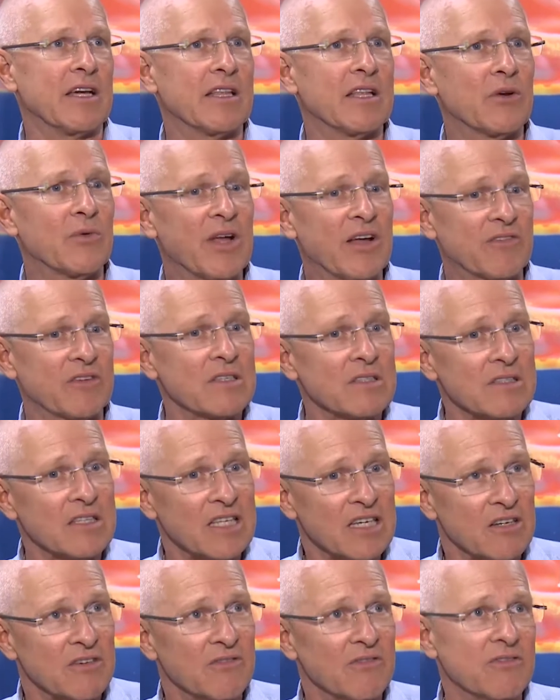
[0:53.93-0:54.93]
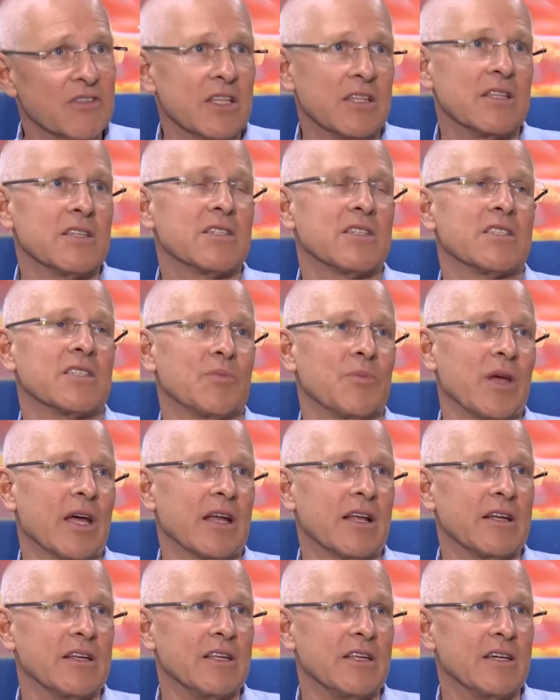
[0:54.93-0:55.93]
I think we have to live that this is a
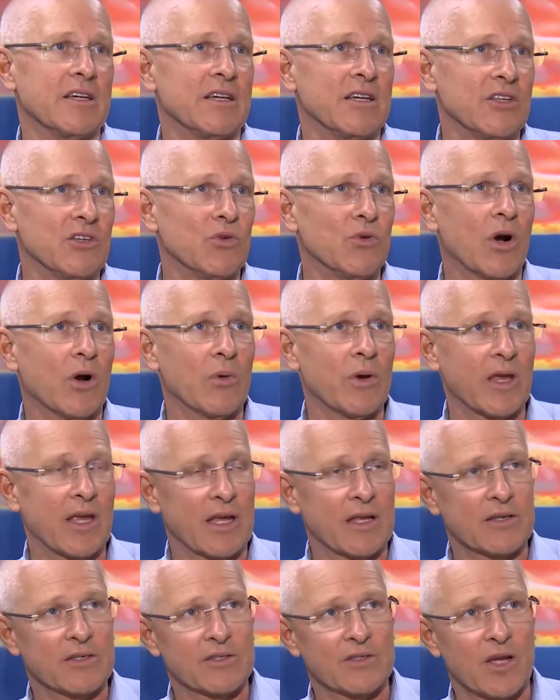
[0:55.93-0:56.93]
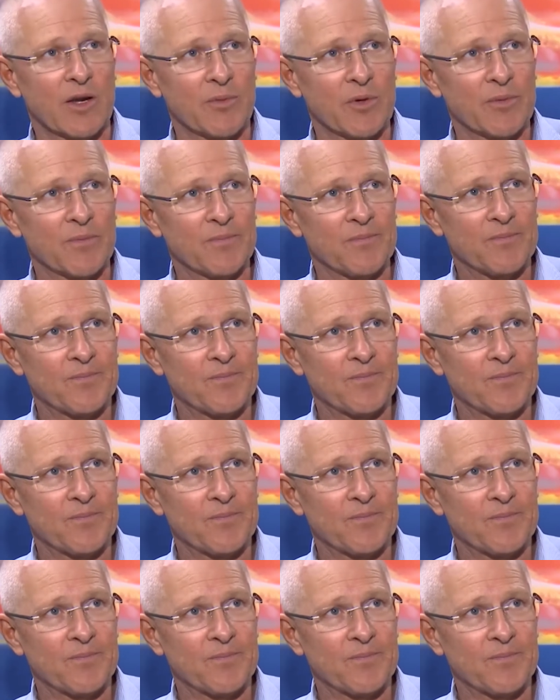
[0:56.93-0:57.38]
bad idea and do all we can to stop it.